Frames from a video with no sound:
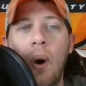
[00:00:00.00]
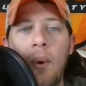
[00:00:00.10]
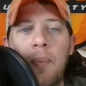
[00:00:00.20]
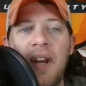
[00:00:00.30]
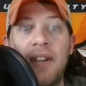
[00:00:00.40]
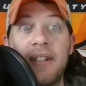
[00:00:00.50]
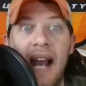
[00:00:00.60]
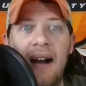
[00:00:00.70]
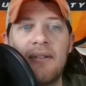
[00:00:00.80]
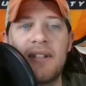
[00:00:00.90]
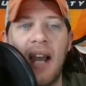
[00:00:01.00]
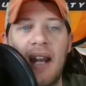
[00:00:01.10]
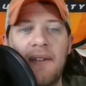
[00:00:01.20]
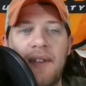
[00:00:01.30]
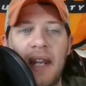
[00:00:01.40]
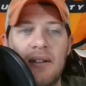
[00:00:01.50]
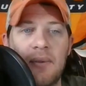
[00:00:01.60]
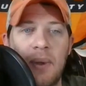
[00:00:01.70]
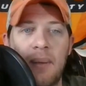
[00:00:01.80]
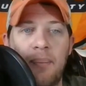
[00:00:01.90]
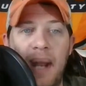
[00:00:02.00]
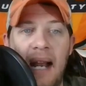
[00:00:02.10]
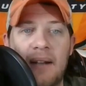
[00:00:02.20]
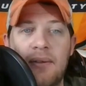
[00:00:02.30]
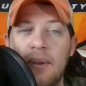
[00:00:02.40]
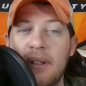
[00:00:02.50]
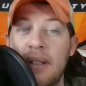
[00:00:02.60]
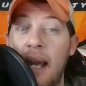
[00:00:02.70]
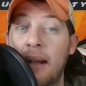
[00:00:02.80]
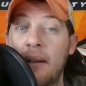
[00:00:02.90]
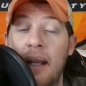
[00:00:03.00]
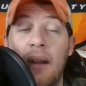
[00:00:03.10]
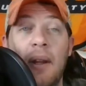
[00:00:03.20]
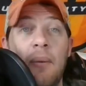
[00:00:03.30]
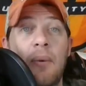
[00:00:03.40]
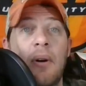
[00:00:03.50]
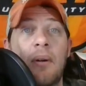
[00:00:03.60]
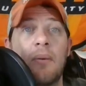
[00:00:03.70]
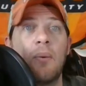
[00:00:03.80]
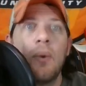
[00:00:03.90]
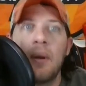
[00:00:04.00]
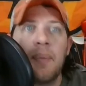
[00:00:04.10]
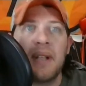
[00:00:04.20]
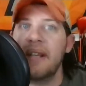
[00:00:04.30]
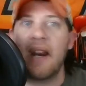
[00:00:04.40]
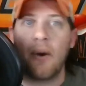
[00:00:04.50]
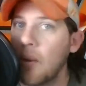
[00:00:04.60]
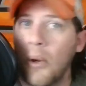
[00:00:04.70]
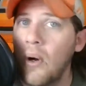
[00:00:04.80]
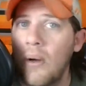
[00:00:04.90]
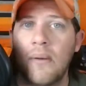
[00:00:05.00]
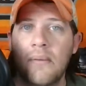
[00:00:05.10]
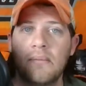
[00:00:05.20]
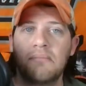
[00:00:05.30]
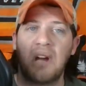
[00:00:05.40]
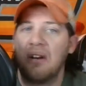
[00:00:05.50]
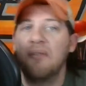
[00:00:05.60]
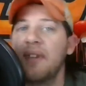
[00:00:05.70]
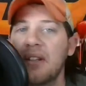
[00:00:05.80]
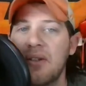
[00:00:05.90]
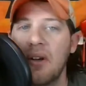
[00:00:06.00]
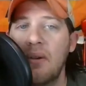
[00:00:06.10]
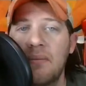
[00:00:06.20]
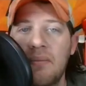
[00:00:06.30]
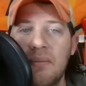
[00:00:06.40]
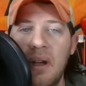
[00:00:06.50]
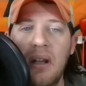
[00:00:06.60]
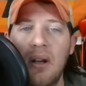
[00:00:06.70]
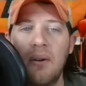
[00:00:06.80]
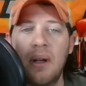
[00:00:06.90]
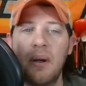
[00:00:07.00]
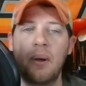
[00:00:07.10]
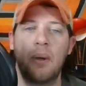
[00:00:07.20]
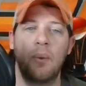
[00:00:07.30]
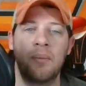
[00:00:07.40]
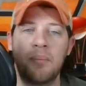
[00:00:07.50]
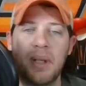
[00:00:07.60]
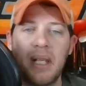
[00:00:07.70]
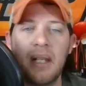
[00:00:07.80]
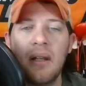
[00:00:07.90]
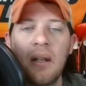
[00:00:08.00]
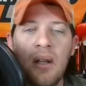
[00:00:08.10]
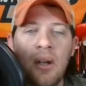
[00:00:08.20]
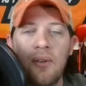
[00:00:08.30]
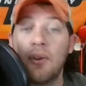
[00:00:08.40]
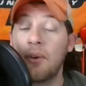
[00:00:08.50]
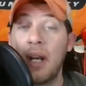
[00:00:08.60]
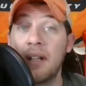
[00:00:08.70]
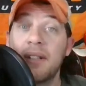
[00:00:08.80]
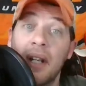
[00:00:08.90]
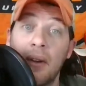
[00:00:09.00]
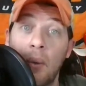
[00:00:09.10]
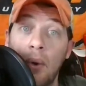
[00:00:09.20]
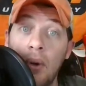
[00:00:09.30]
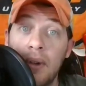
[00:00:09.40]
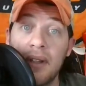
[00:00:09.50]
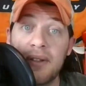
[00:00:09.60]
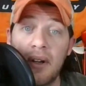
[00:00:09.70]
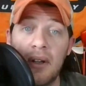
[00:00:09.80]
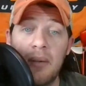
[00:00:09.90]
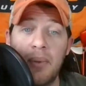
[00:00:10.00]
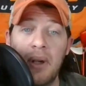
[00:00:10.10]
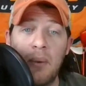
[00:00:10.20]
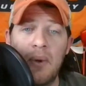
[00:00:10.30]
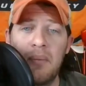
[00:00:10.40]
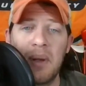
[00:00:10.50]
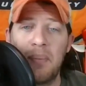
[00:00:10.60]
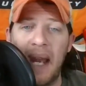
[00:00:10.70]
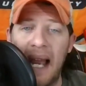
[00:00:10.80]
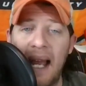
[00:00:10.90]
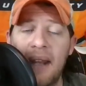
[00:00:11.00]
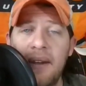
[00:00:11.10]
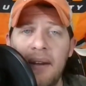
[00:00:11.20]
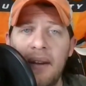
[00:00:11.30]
would be the downside if things went back to exactly how they were? Would it be terrible? I don't think so. It wouldn't be the greatest thing in the world necessarily, but it wouldn't be bad,